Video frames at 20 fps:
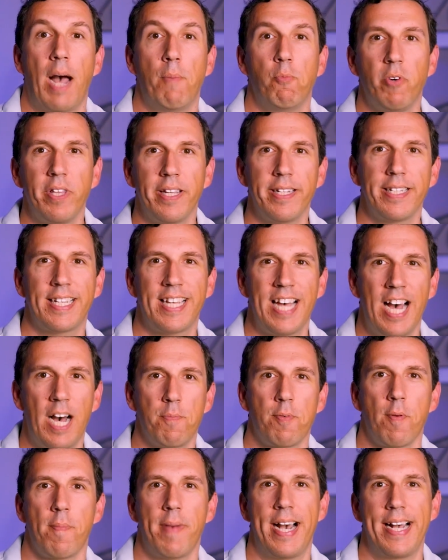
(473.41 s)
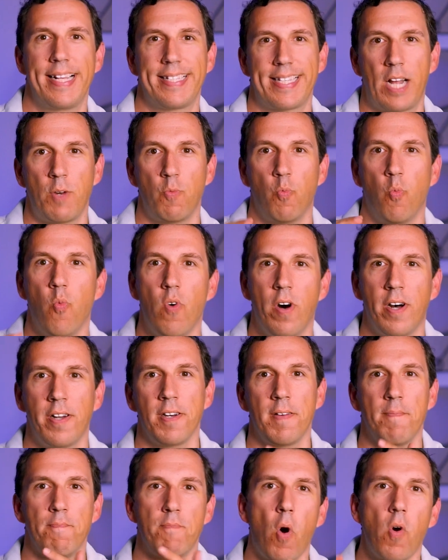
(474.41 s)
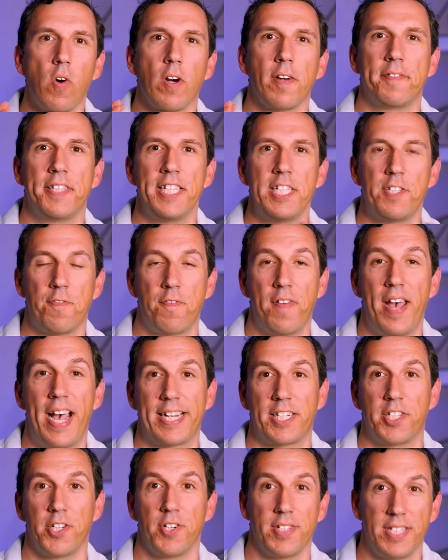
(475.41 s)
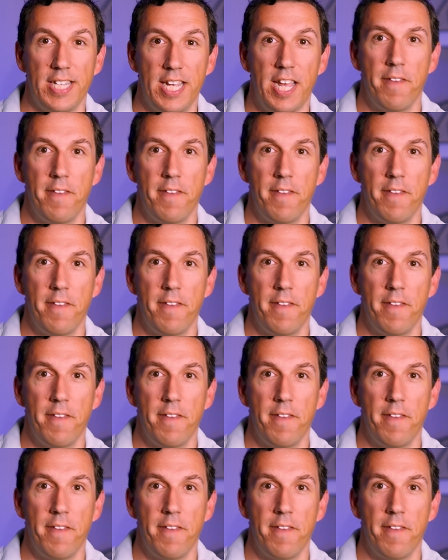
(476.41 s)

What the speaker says: I'm willing to compromise on one or more of these factors